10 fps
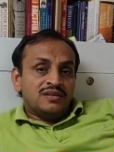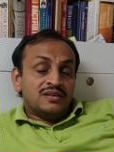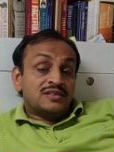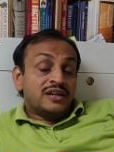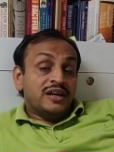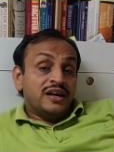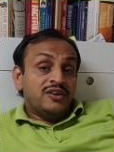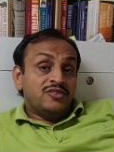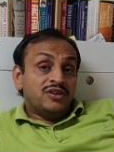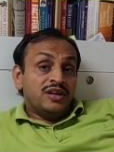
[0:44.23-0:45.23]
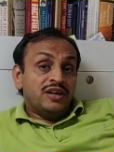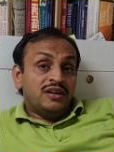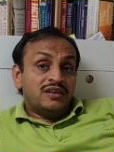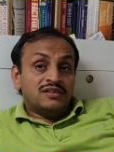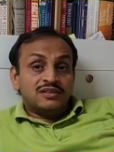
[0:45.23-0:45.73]
yesterday and today
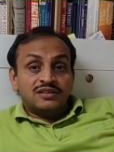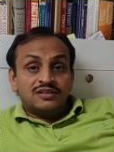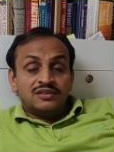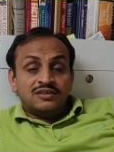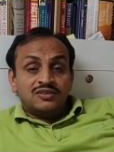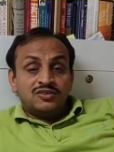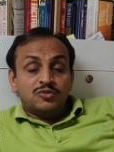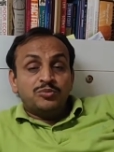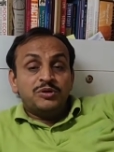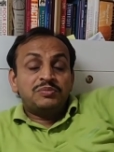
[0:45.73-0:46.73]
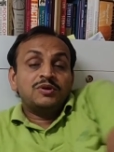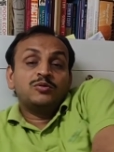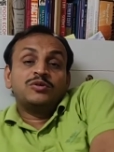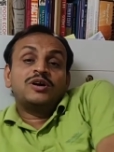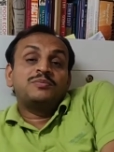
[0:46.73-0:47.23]
uh, two people
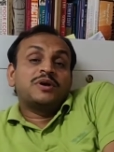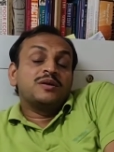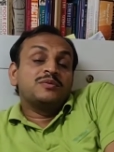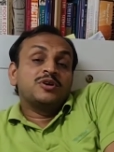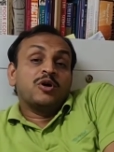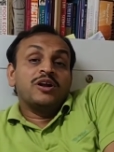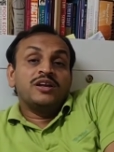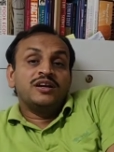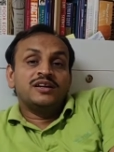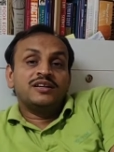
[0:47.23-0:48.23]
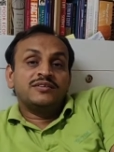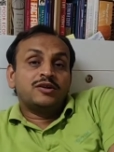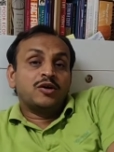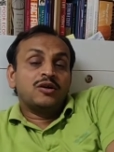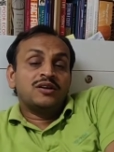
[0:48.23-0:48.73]
who are part of the coordinator they
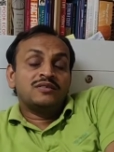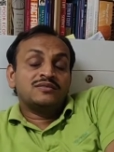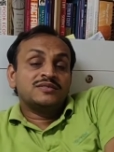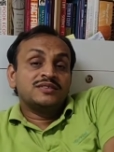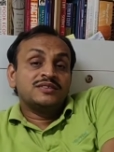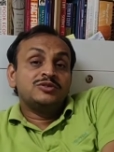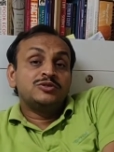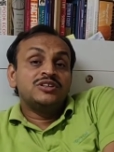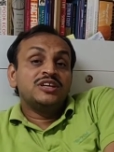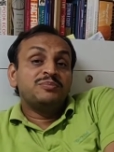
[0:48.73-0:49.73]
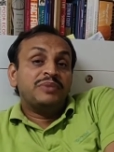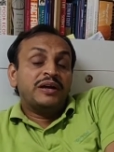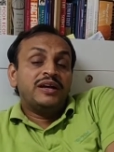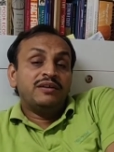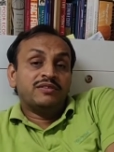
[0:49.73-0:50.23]
are all doing their
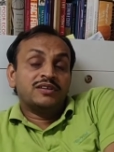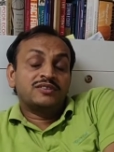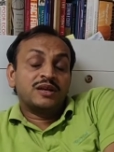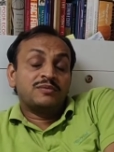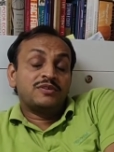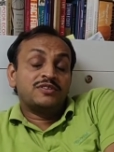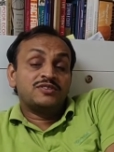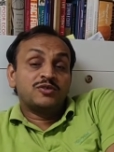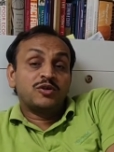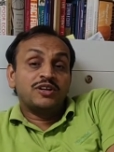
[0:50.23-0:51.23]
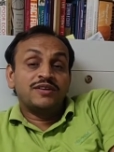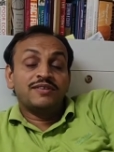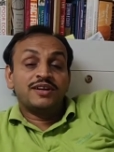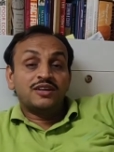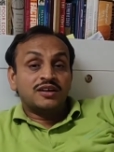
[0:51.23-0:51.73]
pending works and i was not
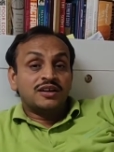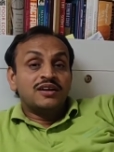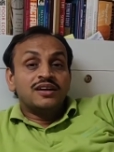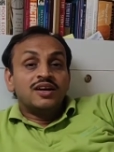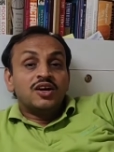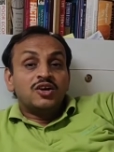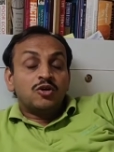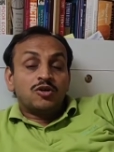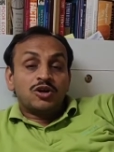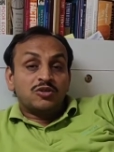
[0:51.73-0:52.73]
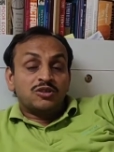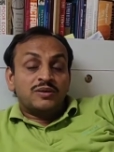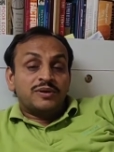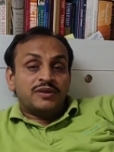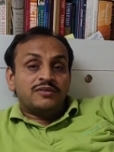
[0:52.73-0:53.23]
even talking to
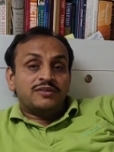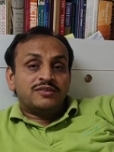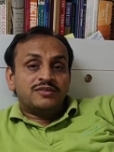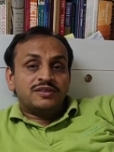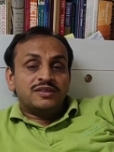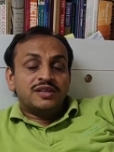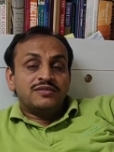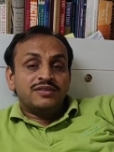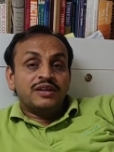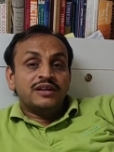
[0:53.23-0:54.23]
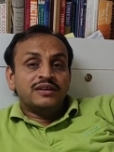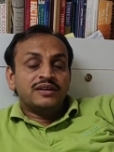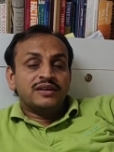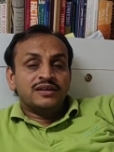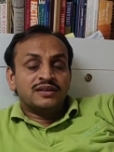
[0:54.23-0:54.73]
them and i was really feeling
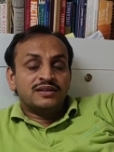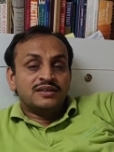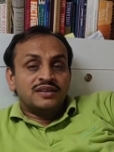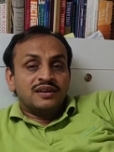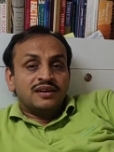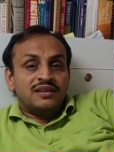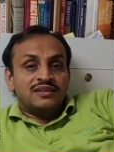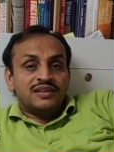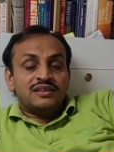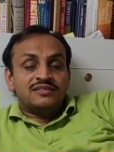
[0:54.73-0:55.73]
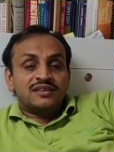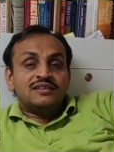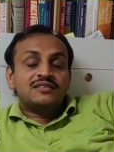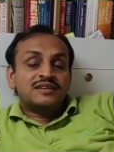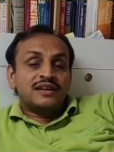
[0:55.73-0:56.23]
little tense and
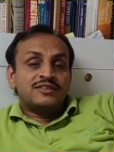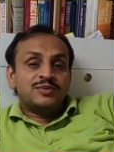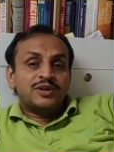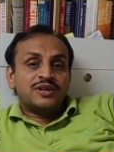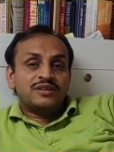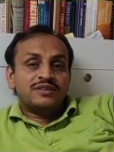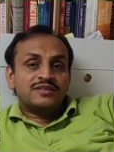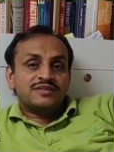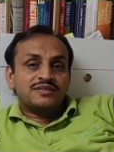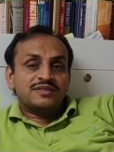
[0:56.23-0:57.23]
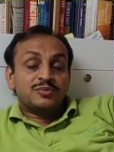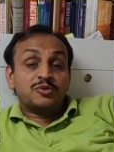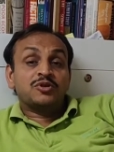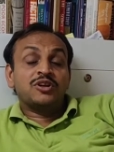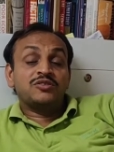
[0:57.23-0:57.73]
stressed because the
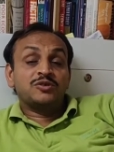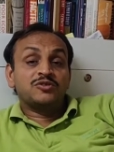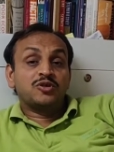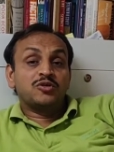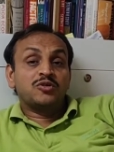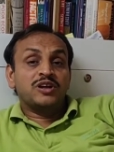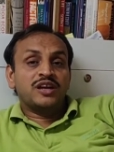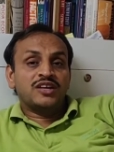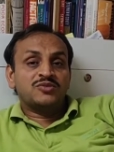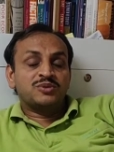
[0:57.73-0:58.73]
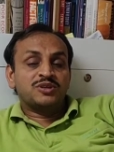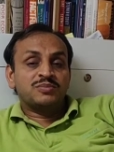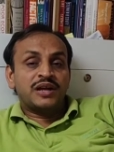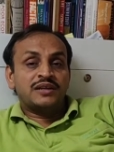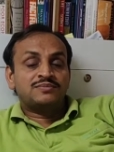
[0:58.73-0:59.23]
progress was not going as per the
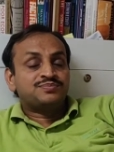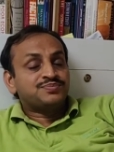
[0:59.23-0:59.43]
plan